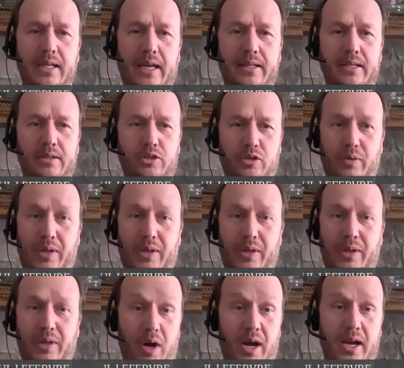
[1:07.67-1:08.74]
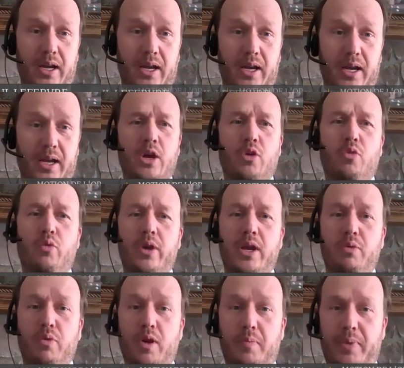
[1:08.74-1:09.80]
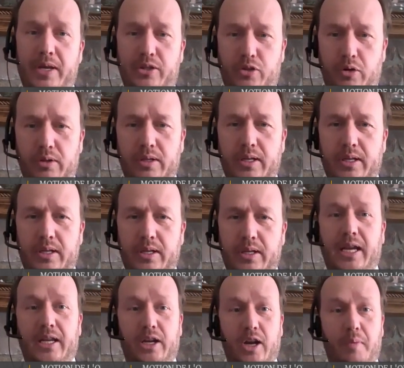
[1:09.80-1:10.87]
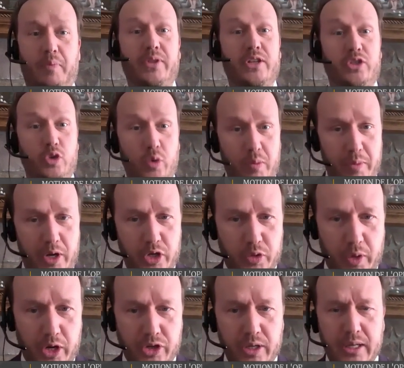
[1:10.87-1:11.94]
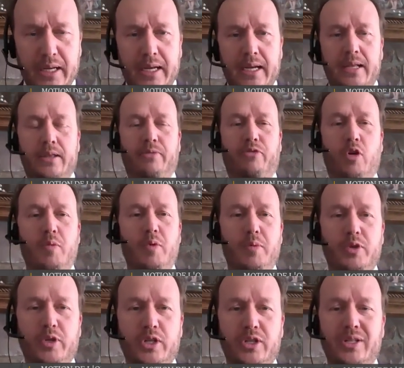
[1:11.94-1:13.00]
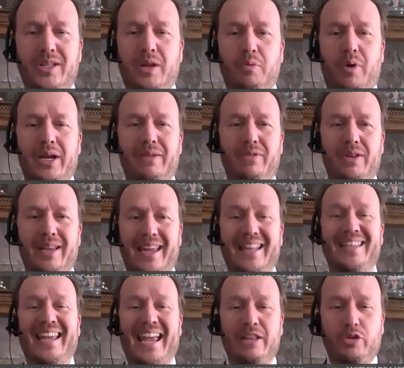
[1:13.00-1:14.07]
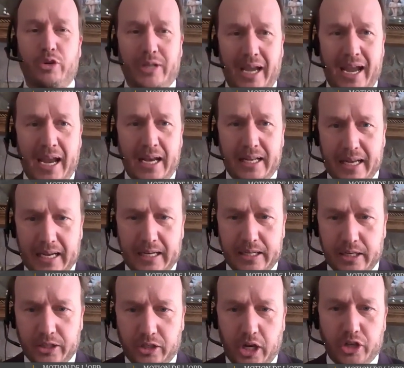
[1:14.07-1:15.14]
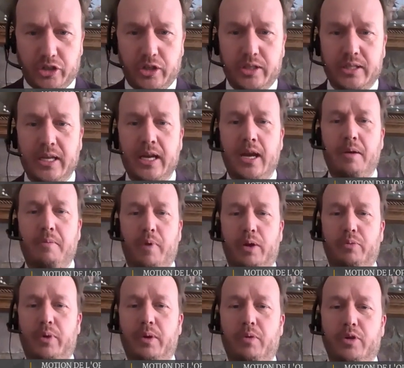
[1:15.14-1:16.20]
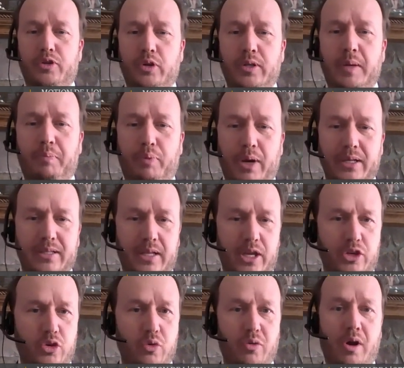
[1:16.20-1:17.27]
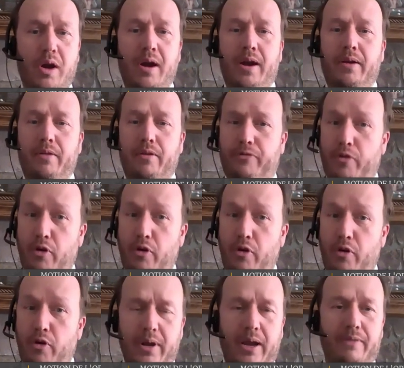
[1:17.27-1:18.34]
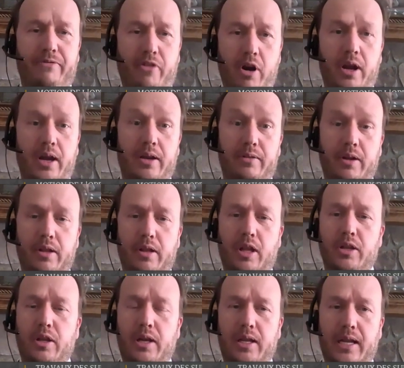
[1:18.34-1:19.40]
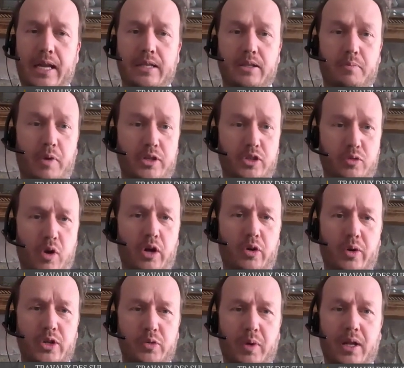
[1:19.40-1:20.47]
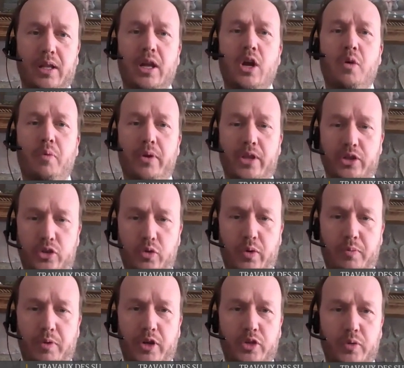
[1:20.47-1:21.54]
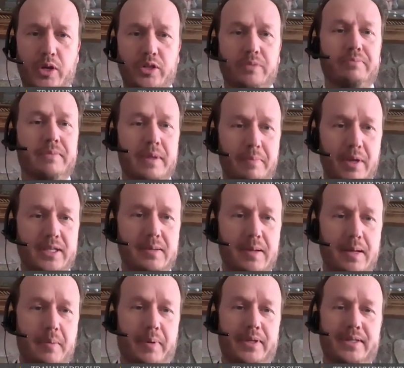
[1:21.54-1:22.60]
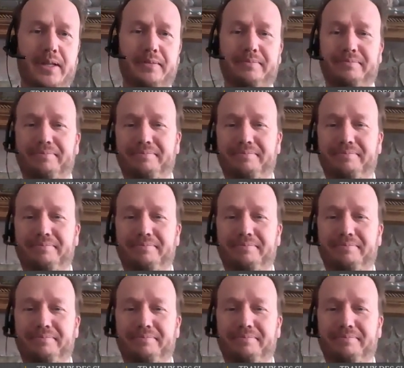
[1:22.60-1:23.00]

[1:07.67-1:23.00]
Uh, so that's why we will be certainly taking it up with this new administration. The former administration didn't want to even entertain any discussions but we will certainly press the issue further and, far, and, lot, and much stronger as well with this new administration. Merci, Madame la Présidente.